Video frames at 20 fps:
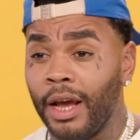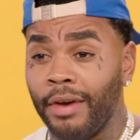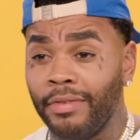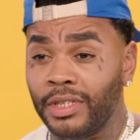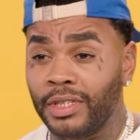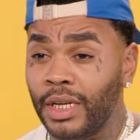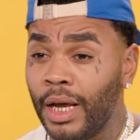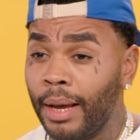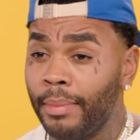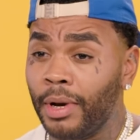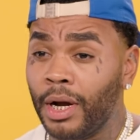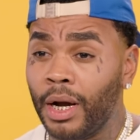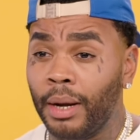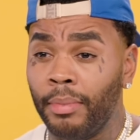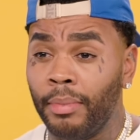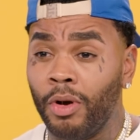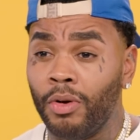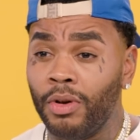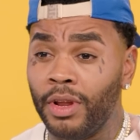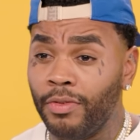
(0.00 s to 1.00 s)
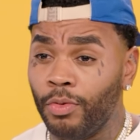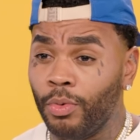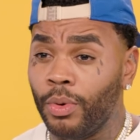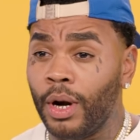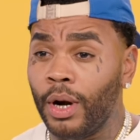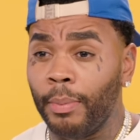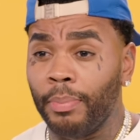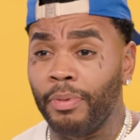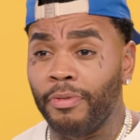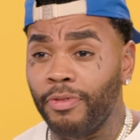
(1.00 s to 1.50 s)
Every time it come on, even
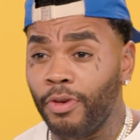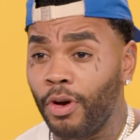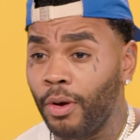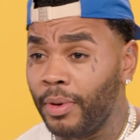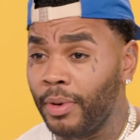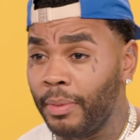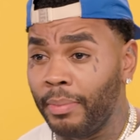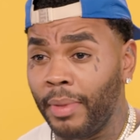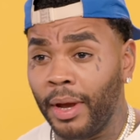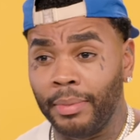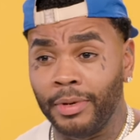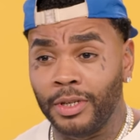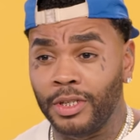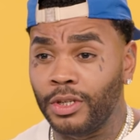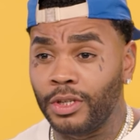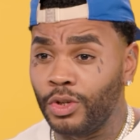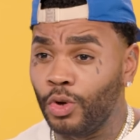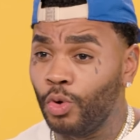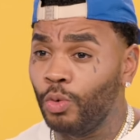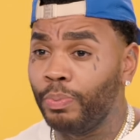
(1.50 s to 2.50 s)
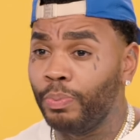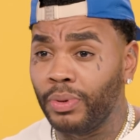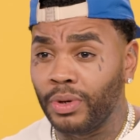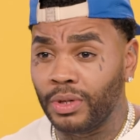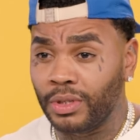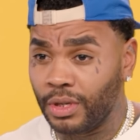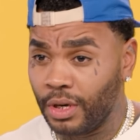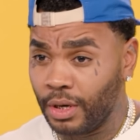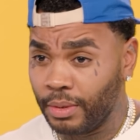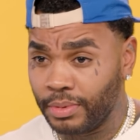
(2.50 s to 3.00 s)
when I'm performing, it make me just do
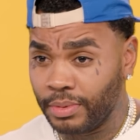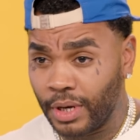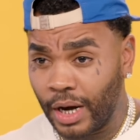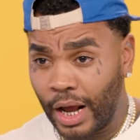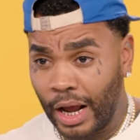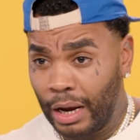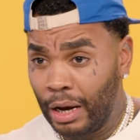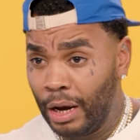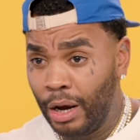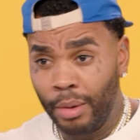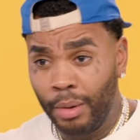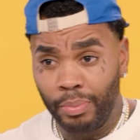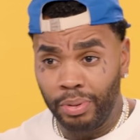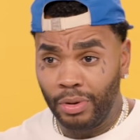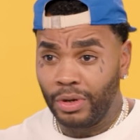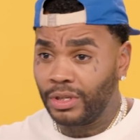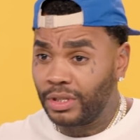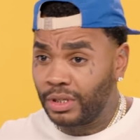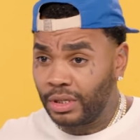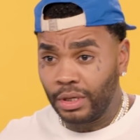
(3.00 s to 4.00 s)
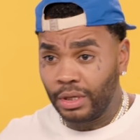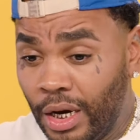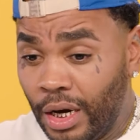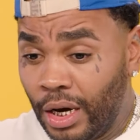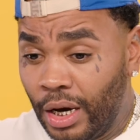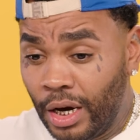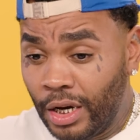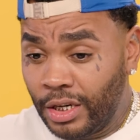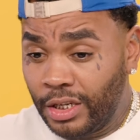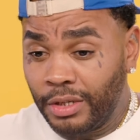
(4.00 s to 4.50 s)
push-ups, like push.
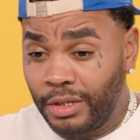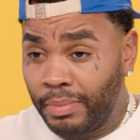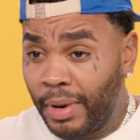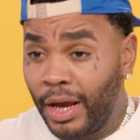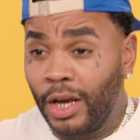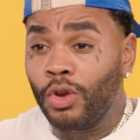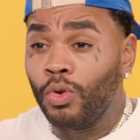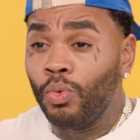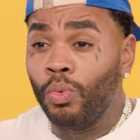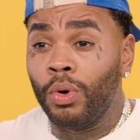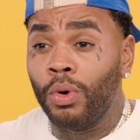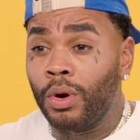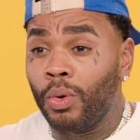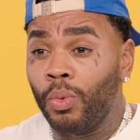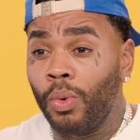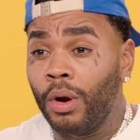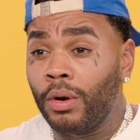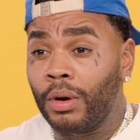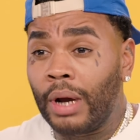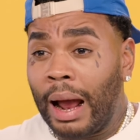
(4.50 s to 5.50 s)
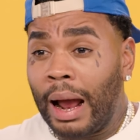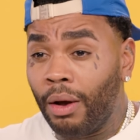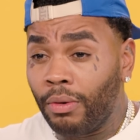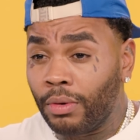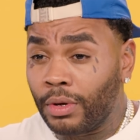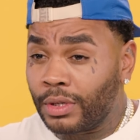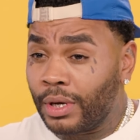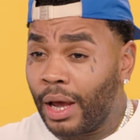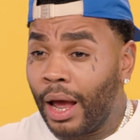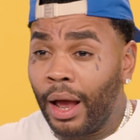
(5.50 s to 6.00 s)
It just make you wanna work
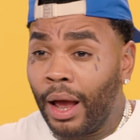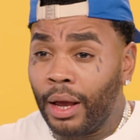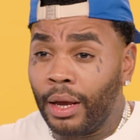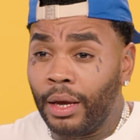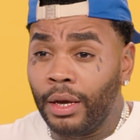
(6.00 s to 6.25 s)
out, it's high